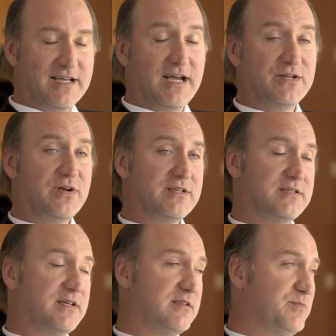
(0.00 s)
Contract is
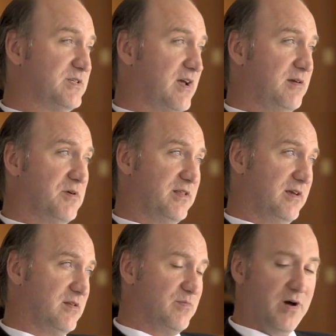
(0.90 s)
set to be signed by the
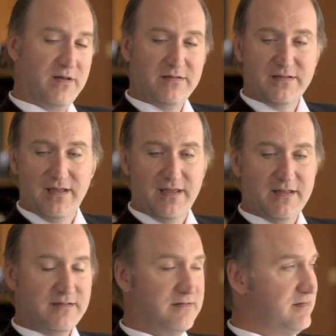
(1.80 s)
end of the month,
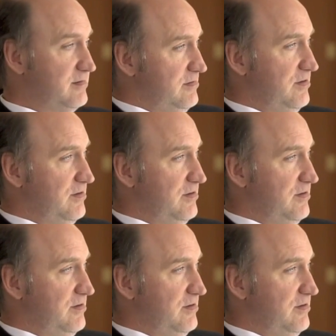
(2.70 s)
and